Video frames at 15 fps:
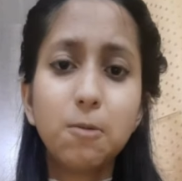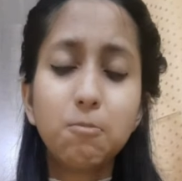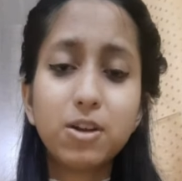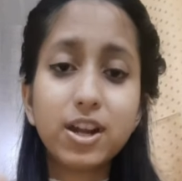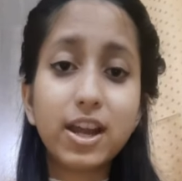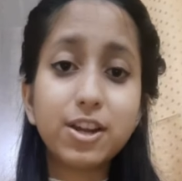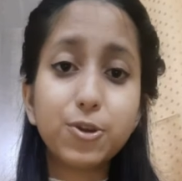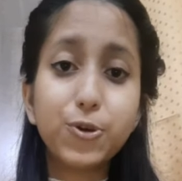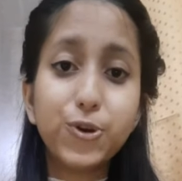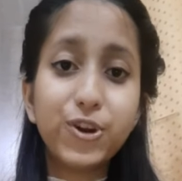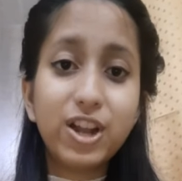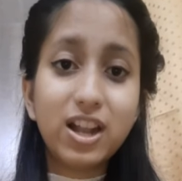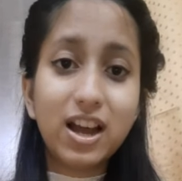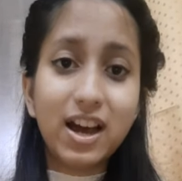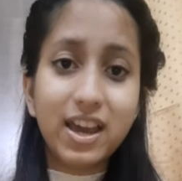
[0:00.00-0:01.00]
But I
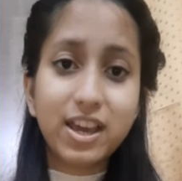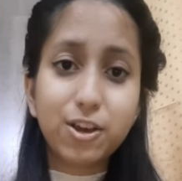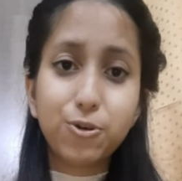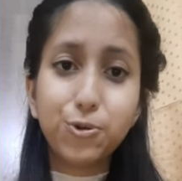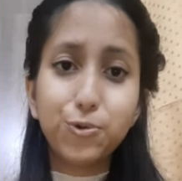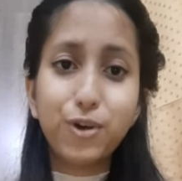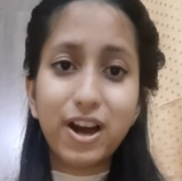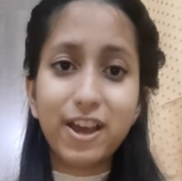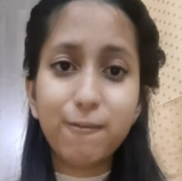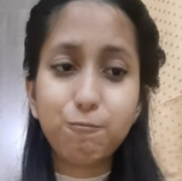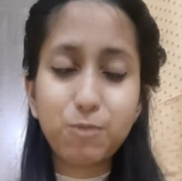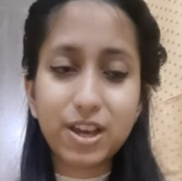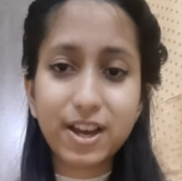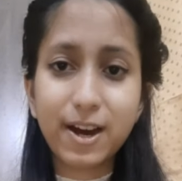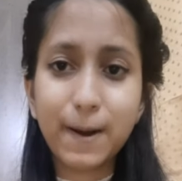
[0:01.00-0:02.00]
don't like who I have
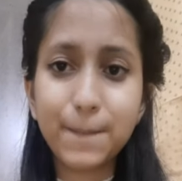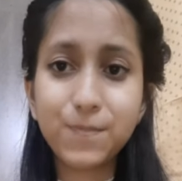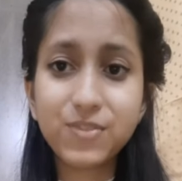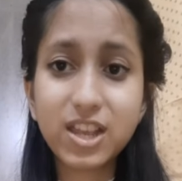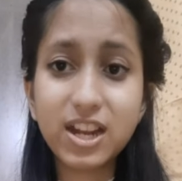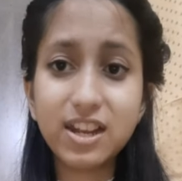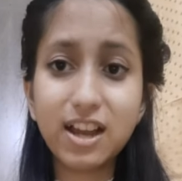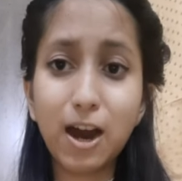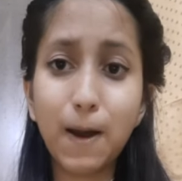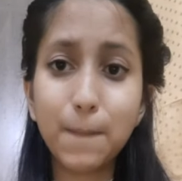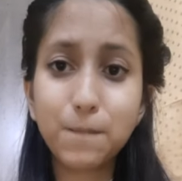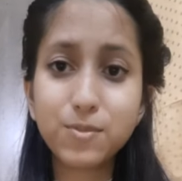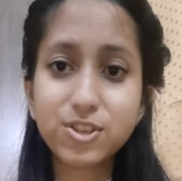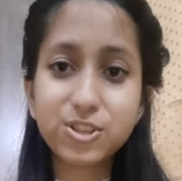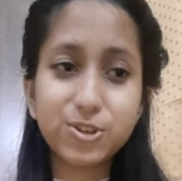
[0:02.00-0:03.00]
become, the
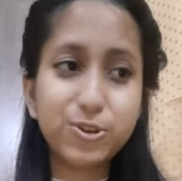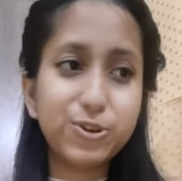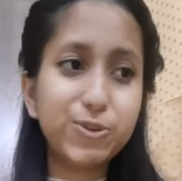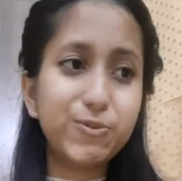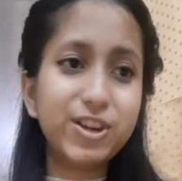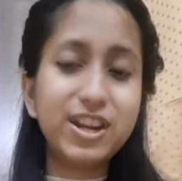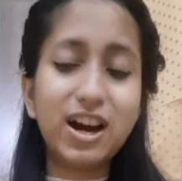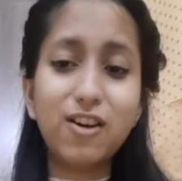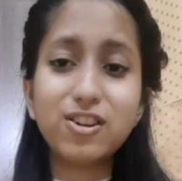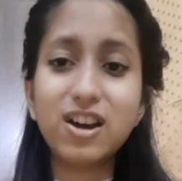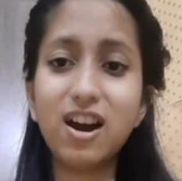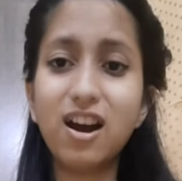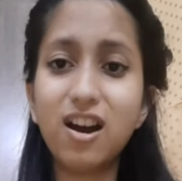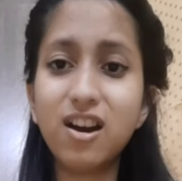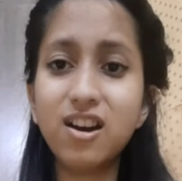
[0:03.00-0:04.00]
numb soul without
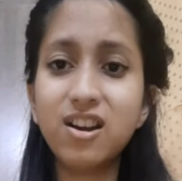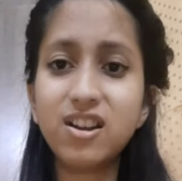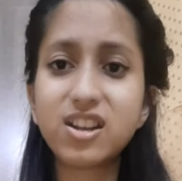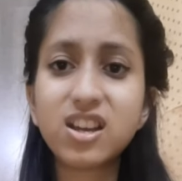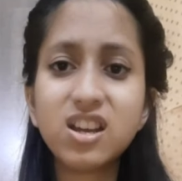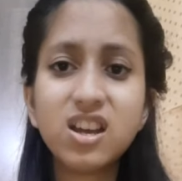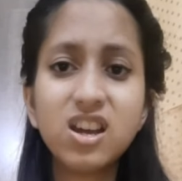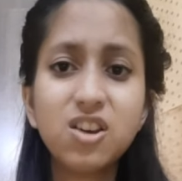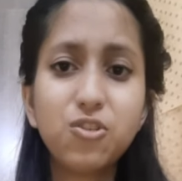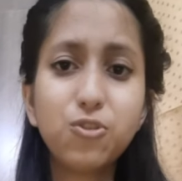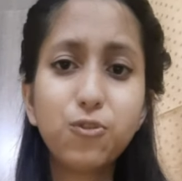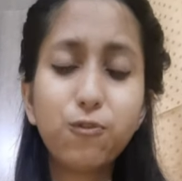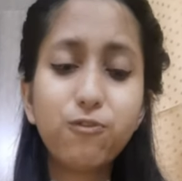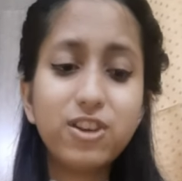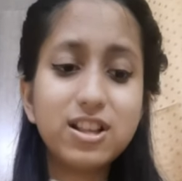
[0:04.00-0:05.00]
heart, who
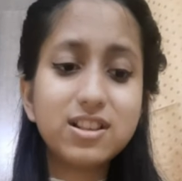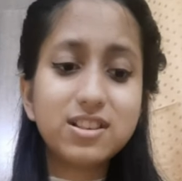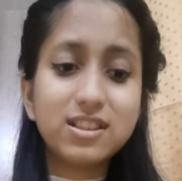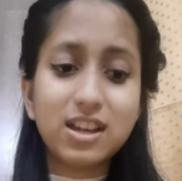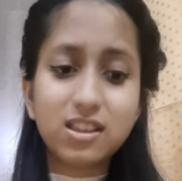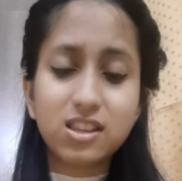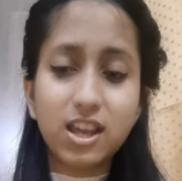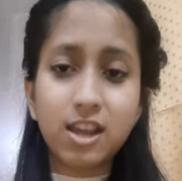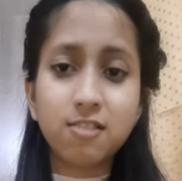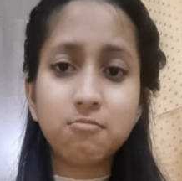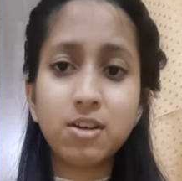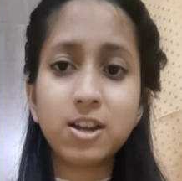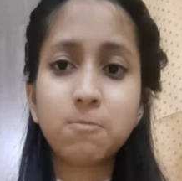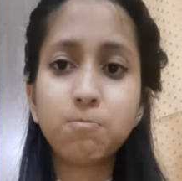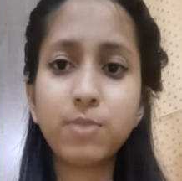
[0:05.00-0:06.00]
who feels nothing
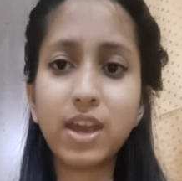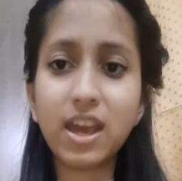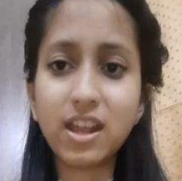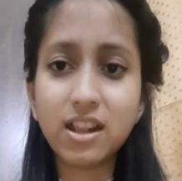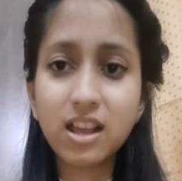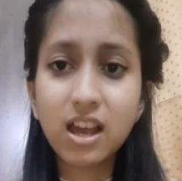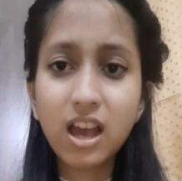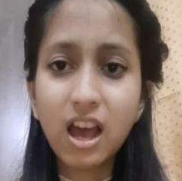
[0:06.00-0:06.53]
but pain.